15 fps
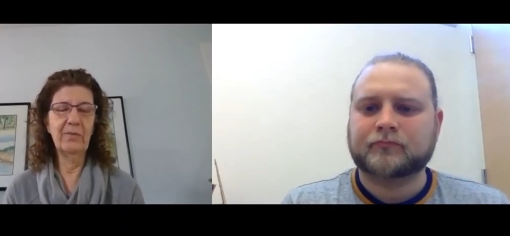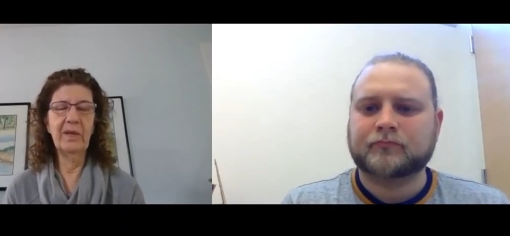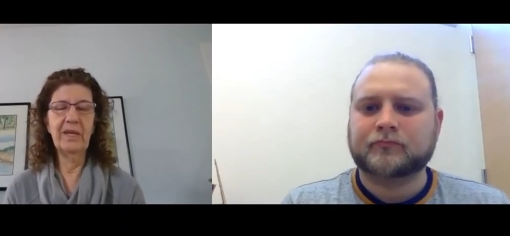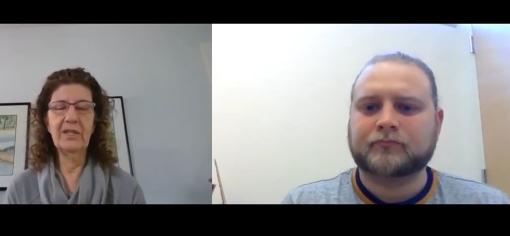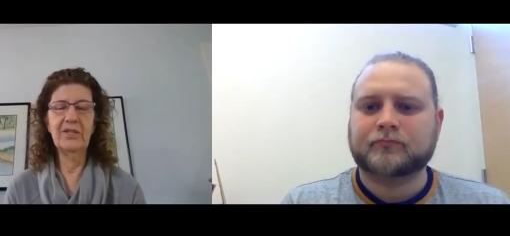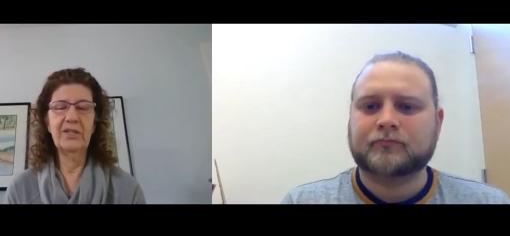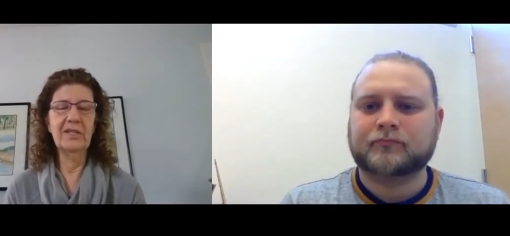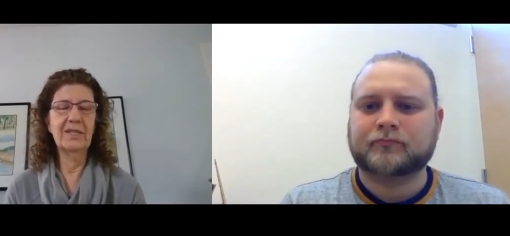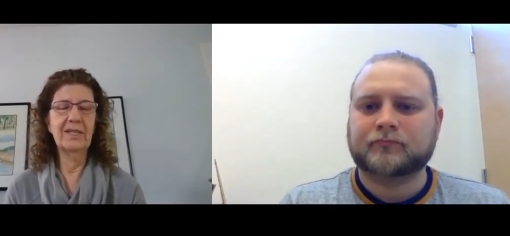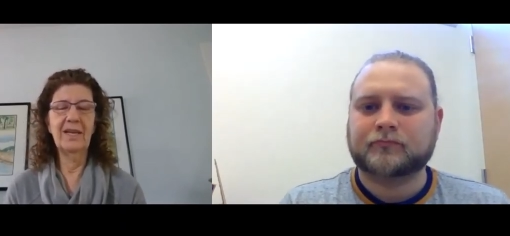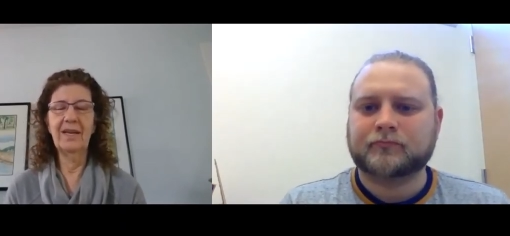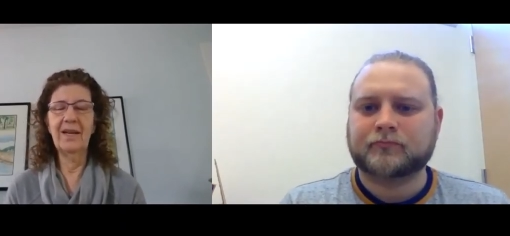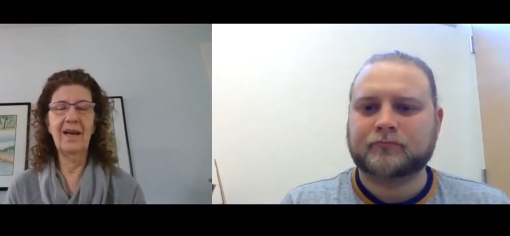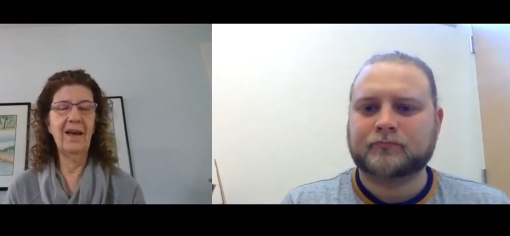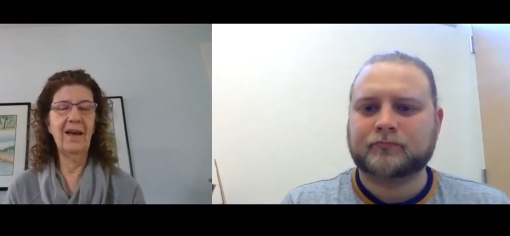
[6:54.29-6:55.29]
Speaker 1: me and she
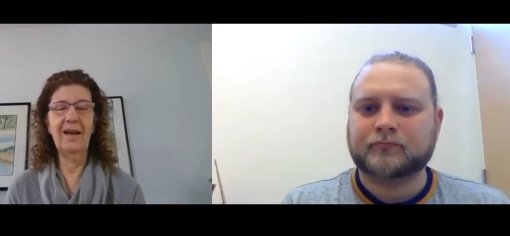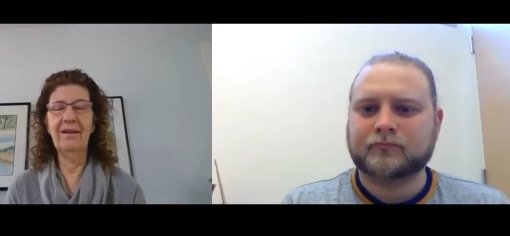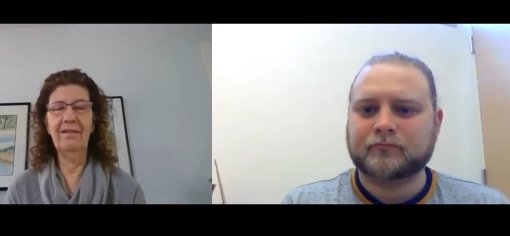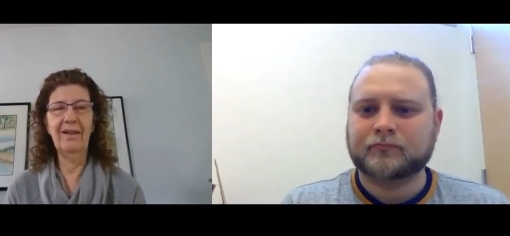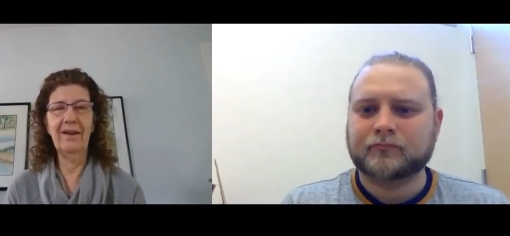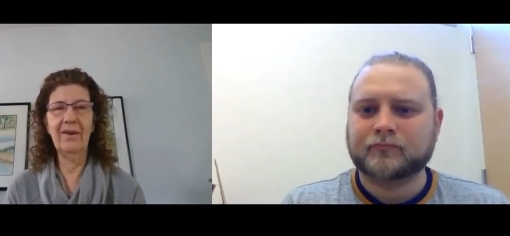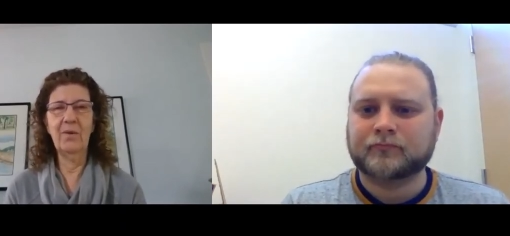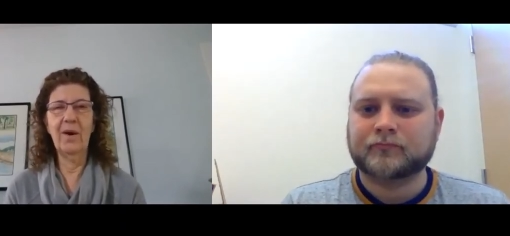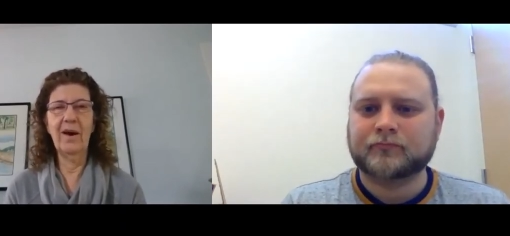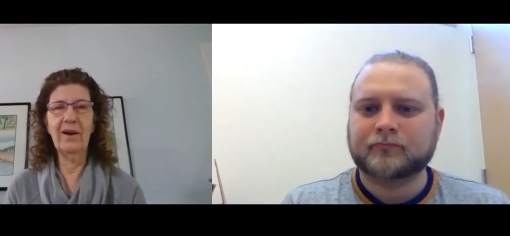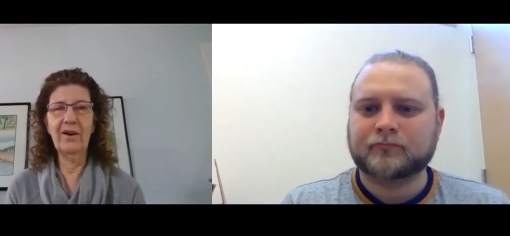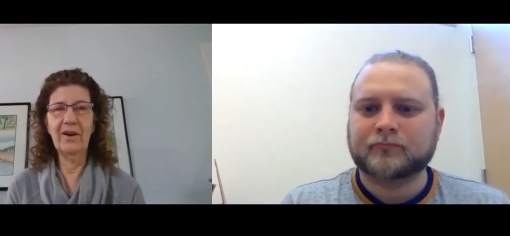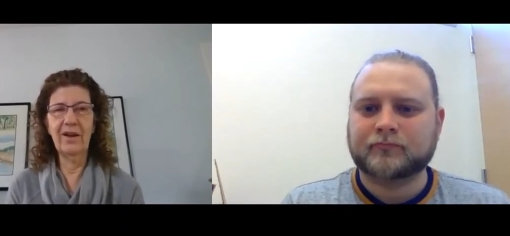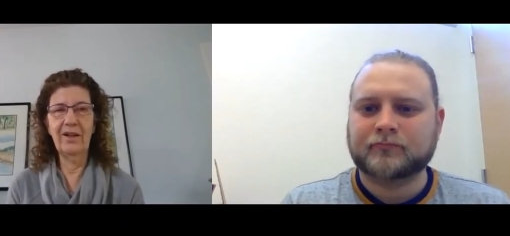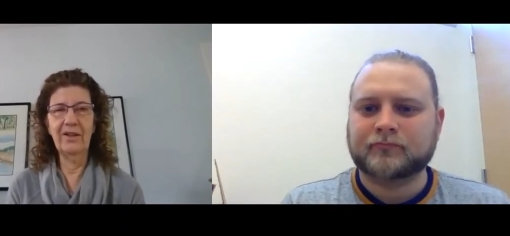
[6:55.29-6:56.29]
said, I don't like
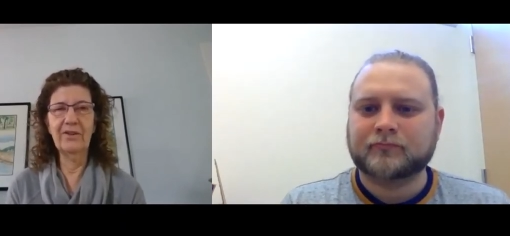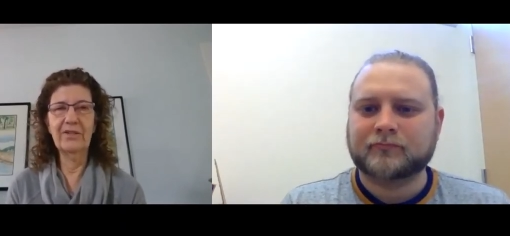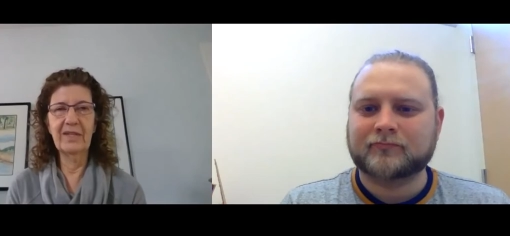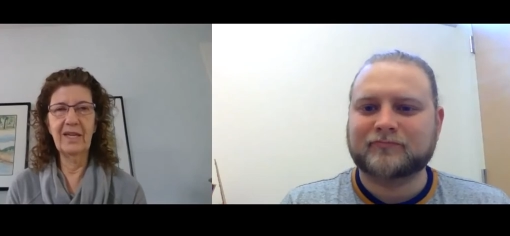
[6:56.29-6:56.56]
watercolors.